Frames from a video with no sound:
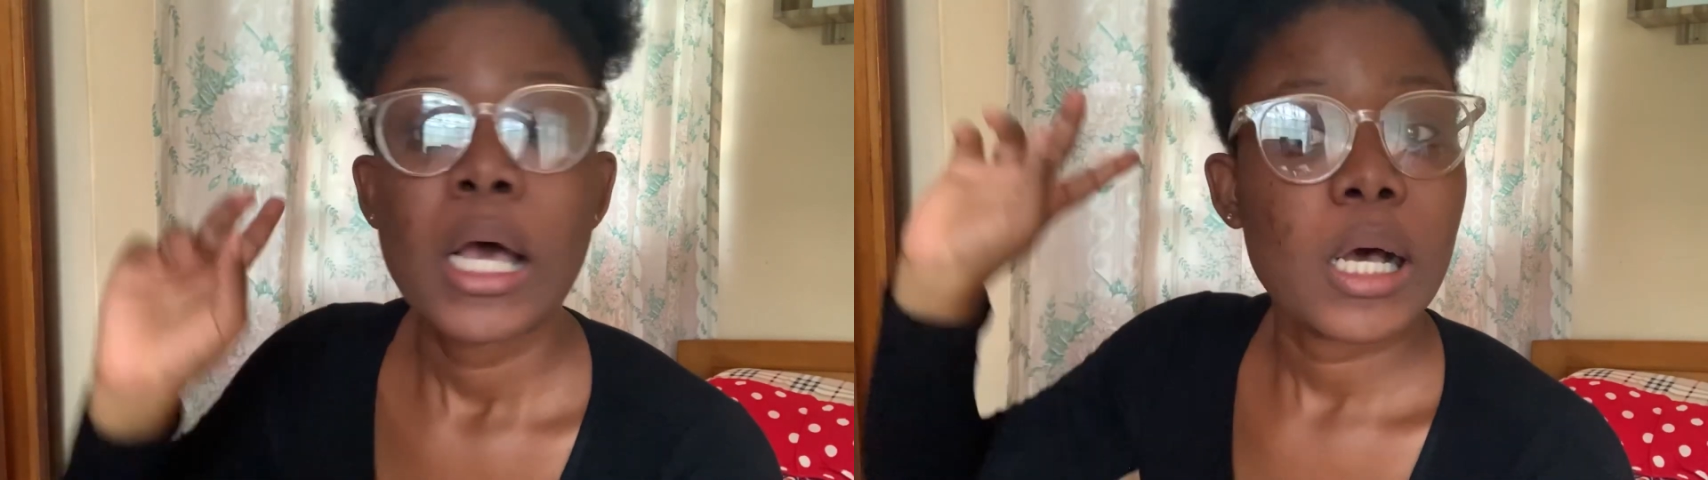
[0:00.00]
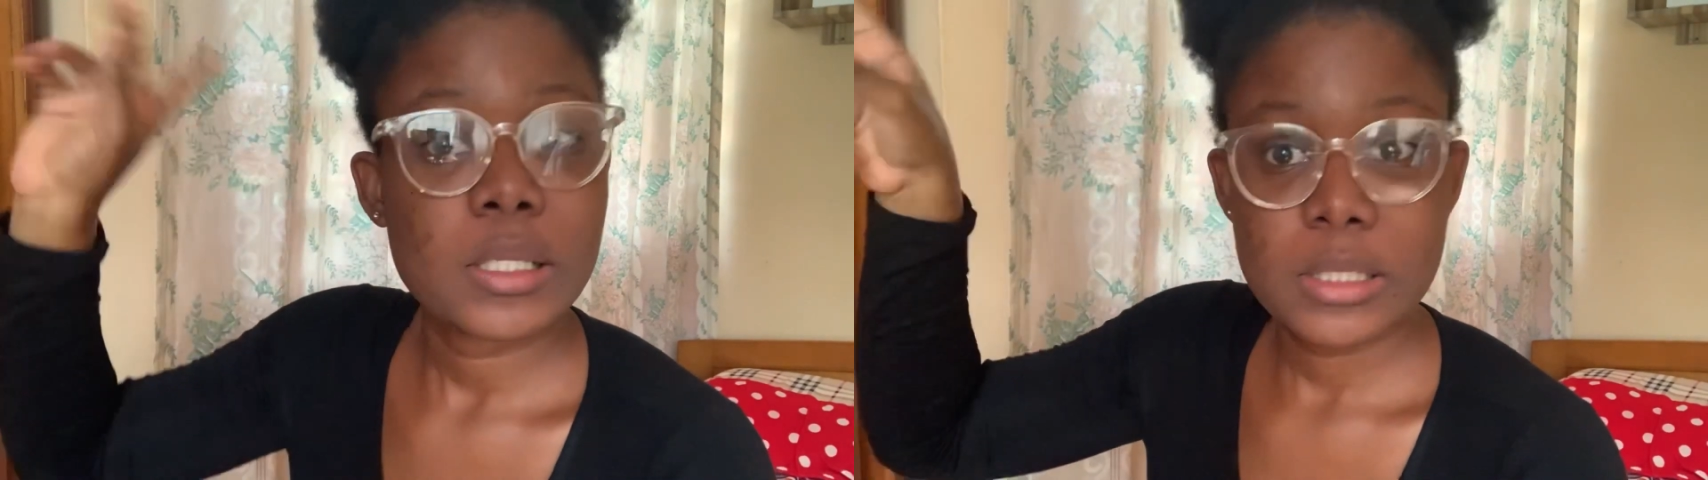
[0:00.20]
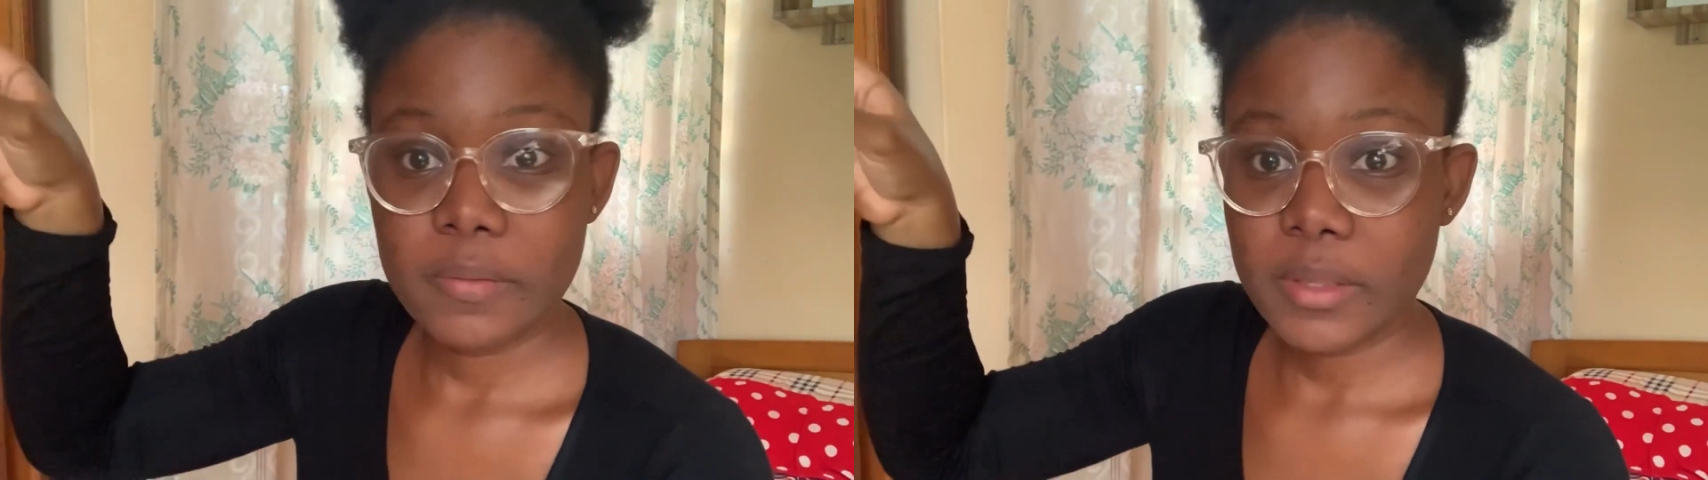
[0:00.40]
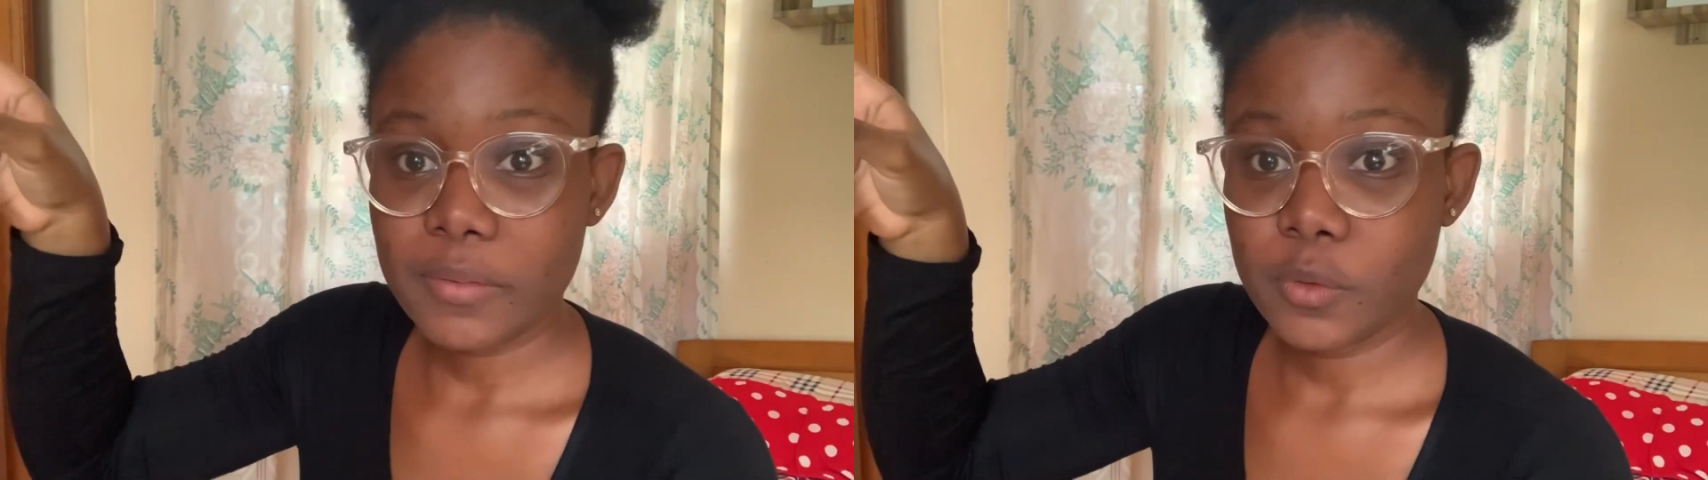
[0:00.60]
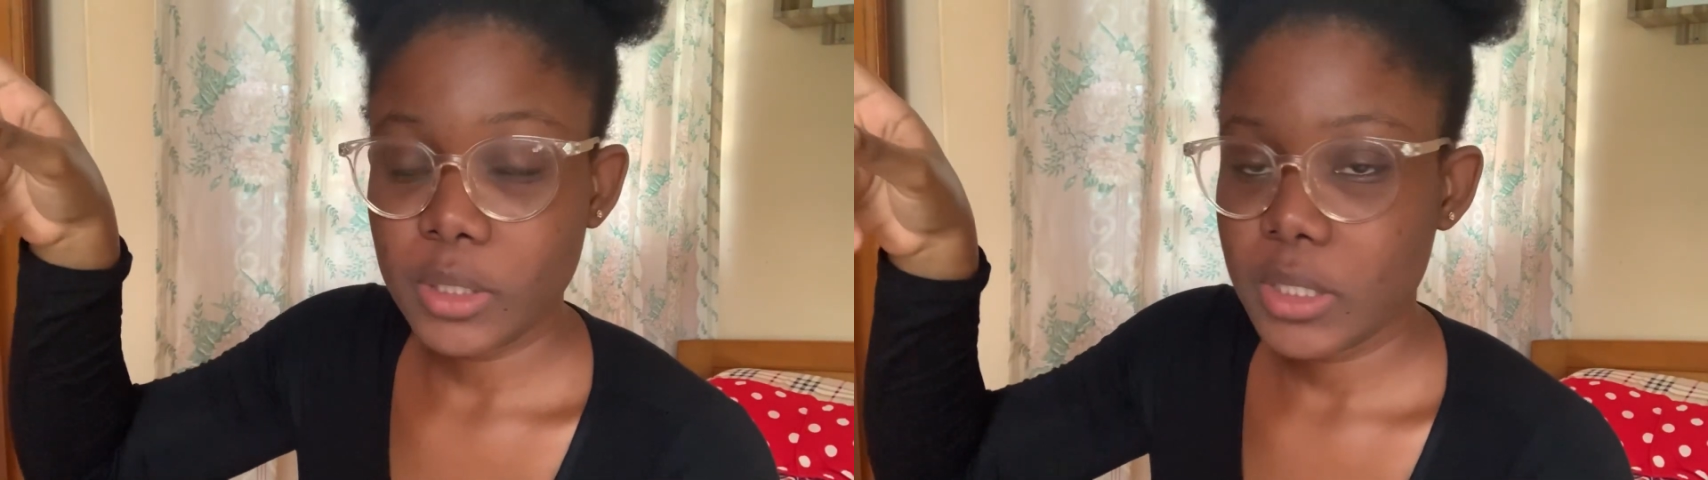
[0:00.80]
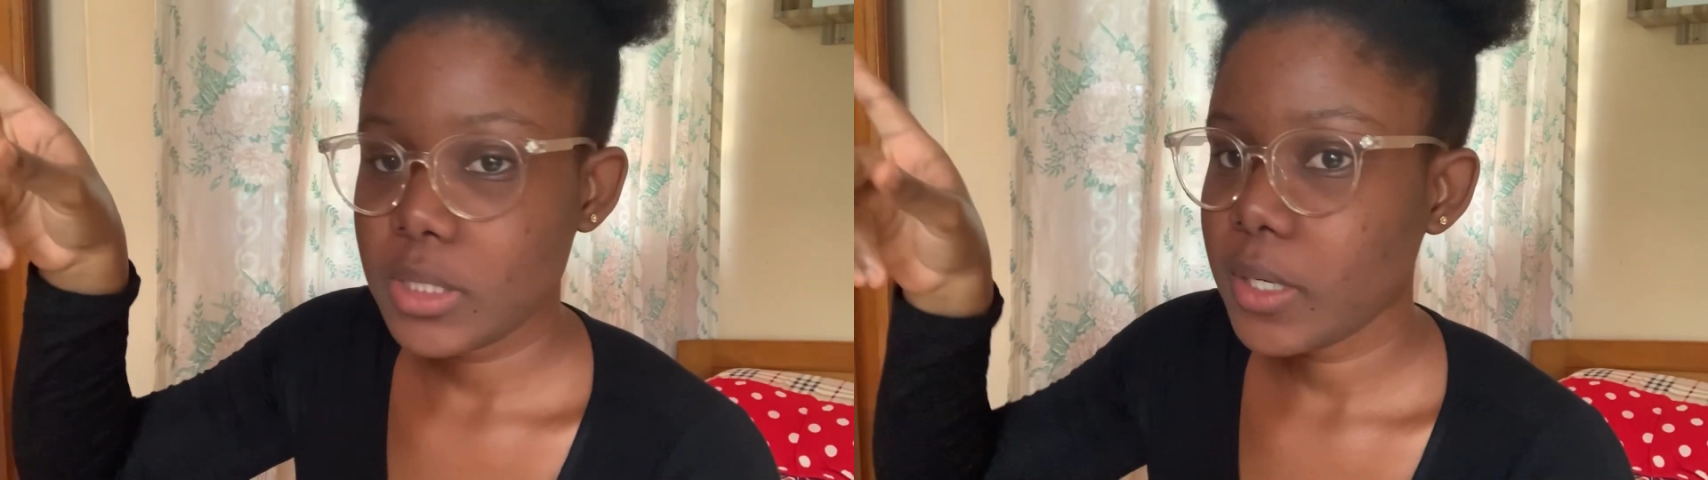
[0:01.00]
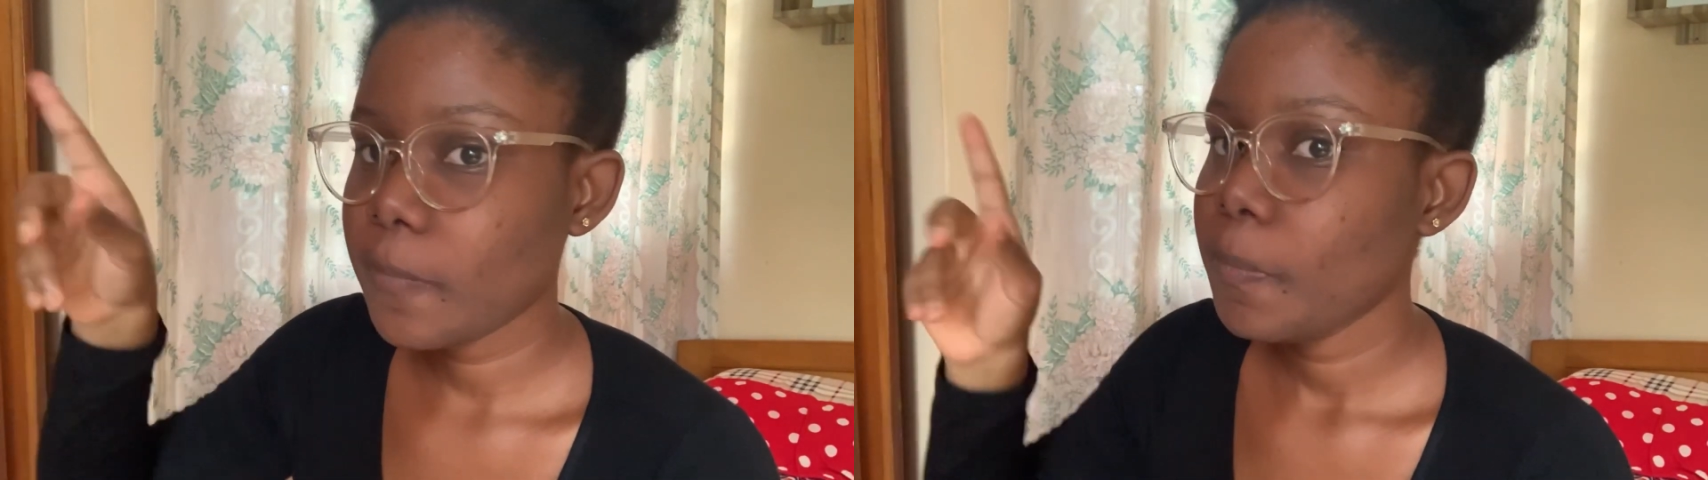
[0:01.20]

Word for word: i'll save that for later